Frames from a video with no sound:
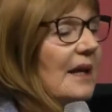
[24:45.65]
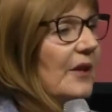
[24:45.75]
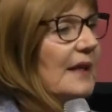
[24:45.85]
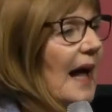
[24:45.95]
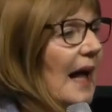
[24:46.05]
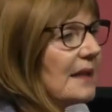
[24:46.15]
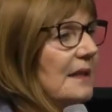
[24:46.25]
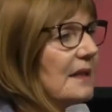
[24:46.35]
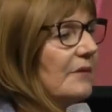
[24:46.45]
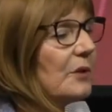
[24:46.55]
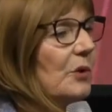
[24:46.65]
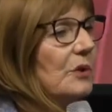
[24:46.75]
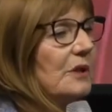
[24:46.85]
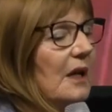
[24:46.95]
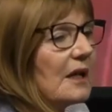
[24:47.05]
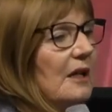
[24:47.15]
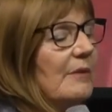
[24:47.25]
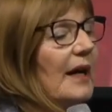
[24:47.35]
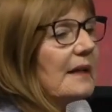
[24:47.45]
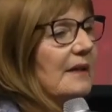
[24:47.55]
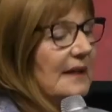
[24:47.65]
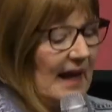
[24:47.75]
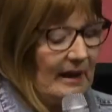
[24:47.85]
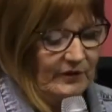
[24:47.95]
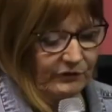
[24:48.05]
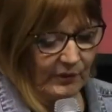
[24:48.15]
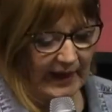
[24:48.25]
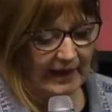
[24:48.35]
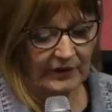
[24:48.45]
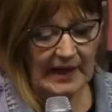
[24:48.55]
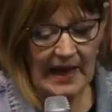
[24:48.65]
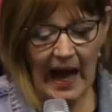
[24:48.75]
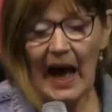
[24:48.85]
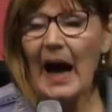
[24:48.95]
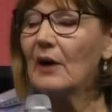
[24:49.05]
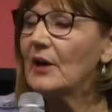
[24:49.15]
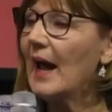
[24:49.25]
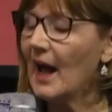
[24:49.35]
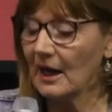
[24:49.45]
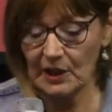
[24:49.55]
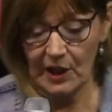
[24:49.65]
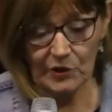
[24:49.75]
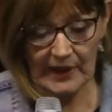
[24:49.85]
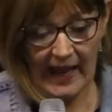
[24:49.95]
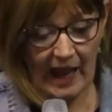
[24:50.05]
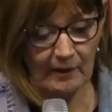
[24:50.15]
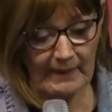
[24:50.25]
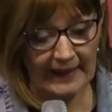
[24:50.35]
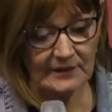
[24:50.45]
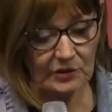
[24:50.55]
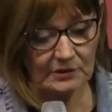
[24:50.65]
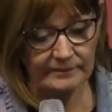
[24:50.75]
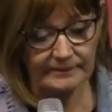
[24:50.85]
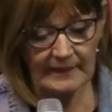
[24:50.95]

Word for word: the colours of the Lord God Almighty that comes from heaven are our cloak, our mantle.